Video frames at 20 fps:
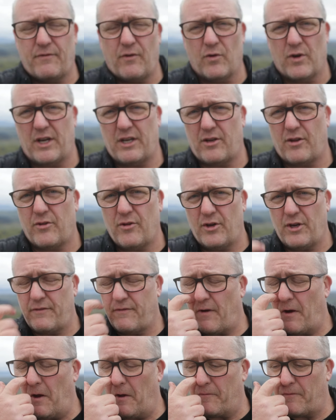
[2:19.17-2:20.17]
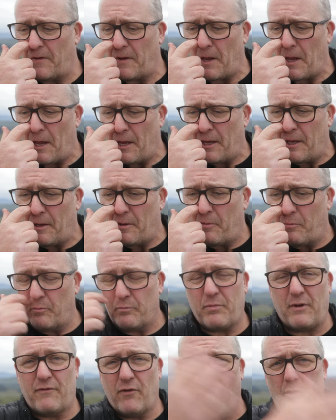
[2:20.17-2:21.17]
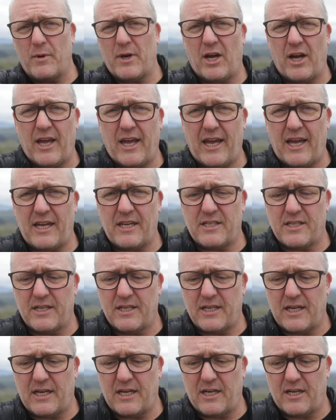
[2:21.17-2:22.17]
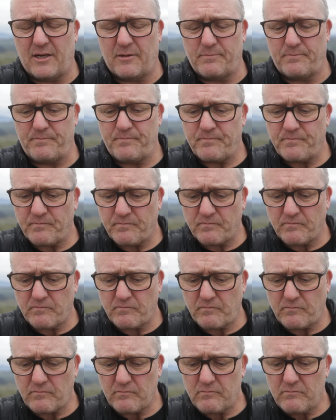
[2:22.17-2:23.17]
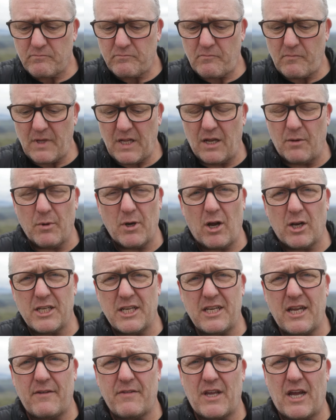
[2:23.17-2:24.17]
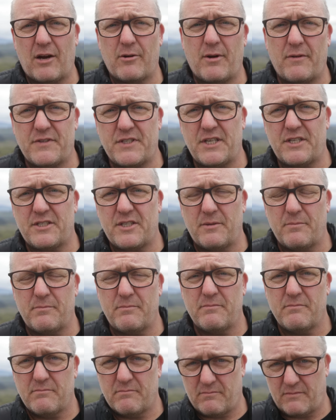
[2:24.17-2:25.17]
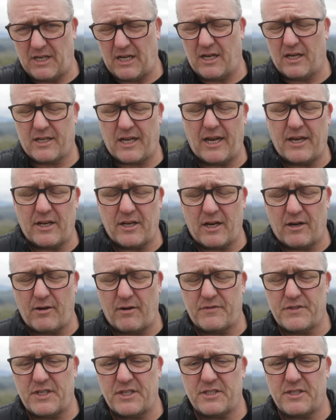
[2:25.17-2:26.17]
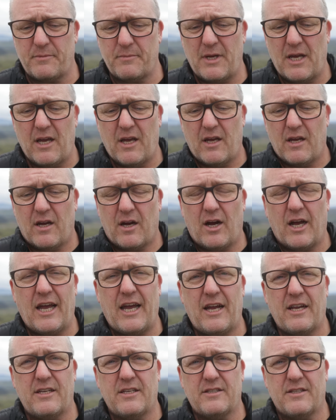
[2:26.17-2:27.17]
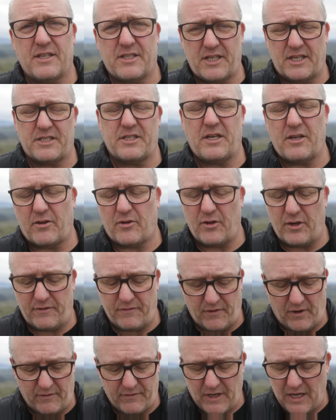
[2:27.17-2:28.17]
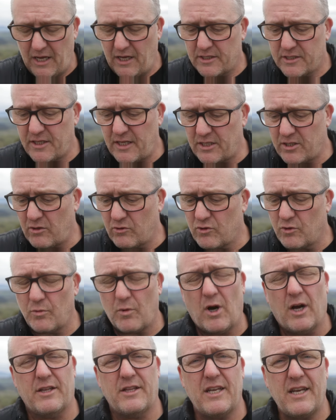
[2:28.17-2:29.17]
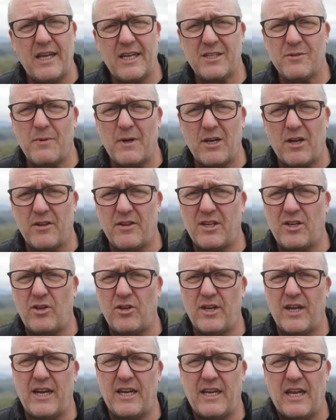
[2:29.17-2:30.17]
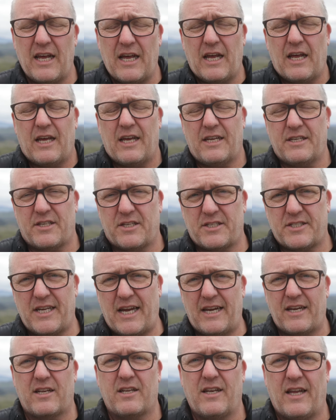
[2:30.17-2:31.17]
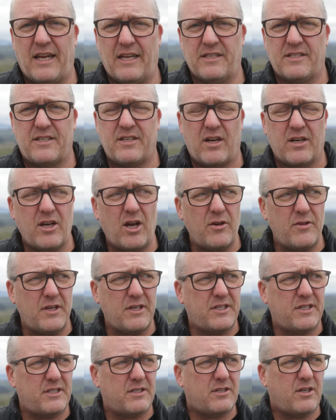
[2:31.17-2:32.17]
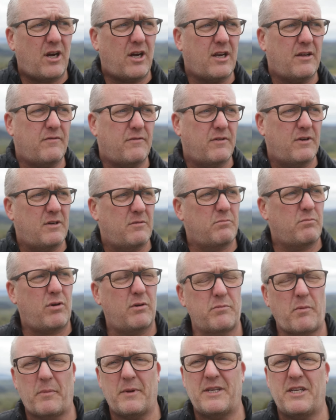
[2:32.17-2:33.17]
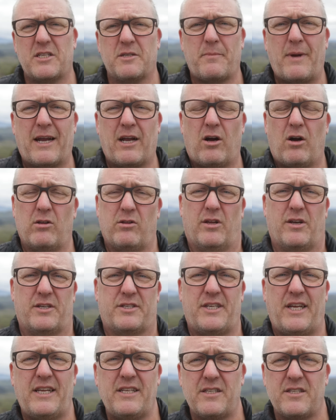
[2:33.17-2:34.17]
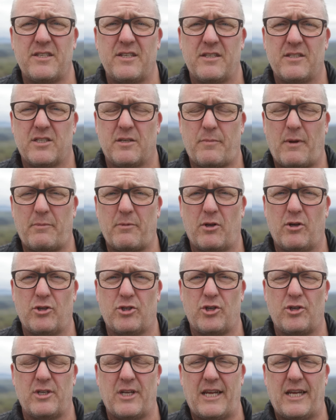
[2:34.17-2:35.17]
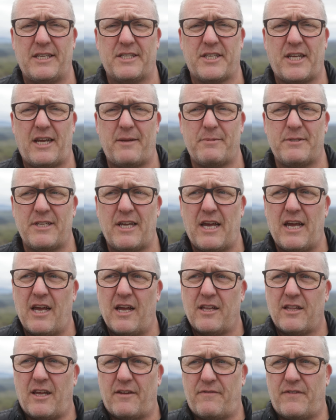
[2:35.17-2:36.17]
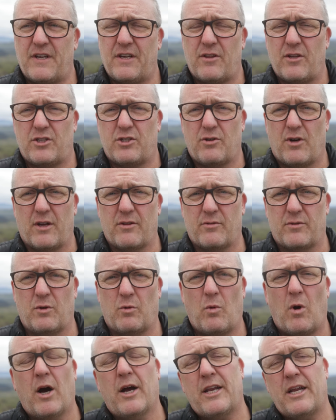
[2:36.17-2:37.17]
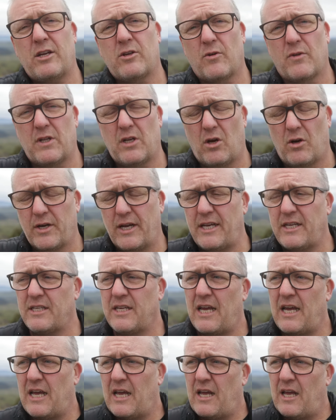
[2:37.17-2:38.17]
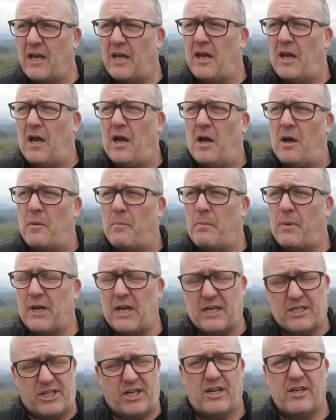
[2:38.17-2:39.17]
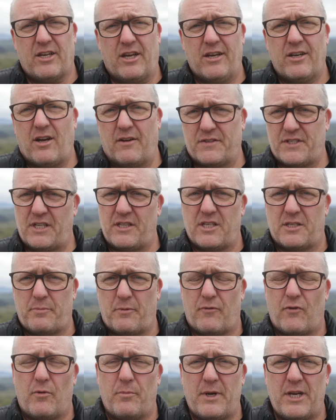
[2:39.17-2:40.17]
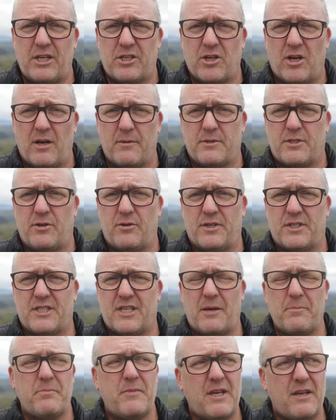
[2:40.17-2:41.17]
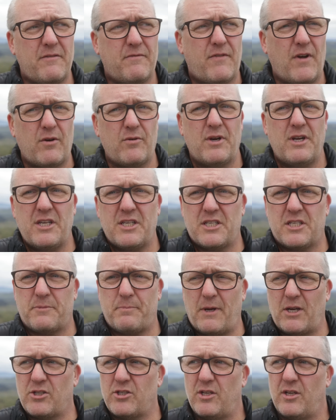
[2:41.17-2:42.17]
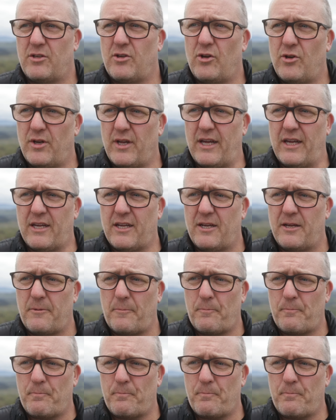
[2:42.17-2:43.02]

14 to 35. Before, when I had, when I didn't have the RF system, Canon RF system, I had the 16 to 35. So that's ultra wide. The next one I think you need is a standard lens. And I know this kind of probably doesn't make a whole lot of sense to people who shoot landscapes. They figure that you're either at the wide end or the long end. But I tell you, and I've said this before many times, there is something very special and unique